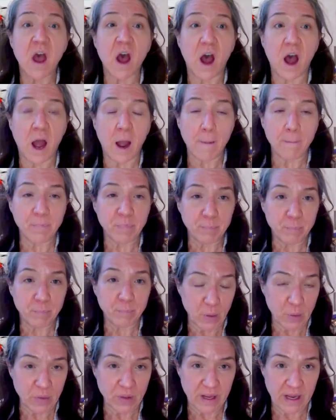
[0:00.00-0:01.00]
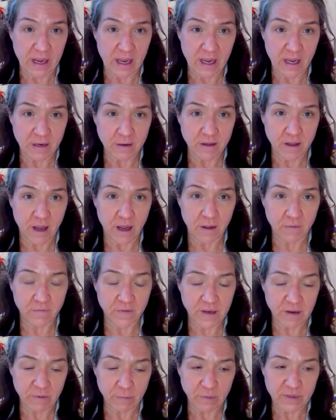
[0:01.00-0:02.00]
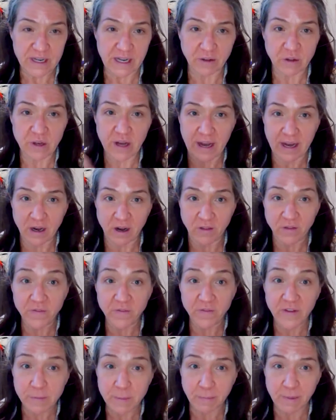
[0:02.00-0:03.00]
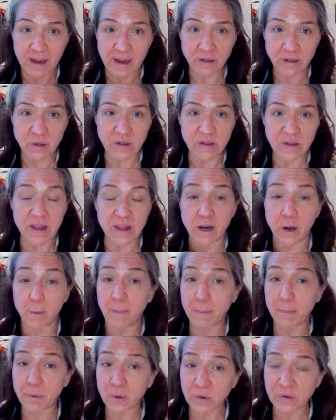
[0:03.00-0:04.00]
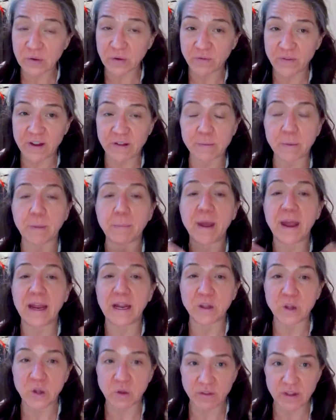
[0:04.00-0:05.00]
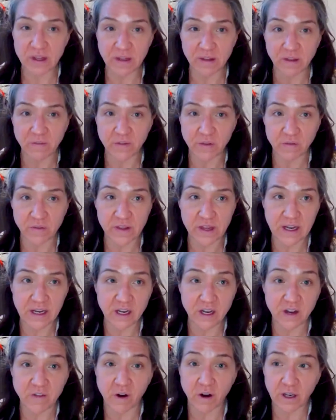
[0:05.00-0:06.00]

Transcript: both in fitness protection and on the Facebook pages and on my personal Facebook page. If you've seen any of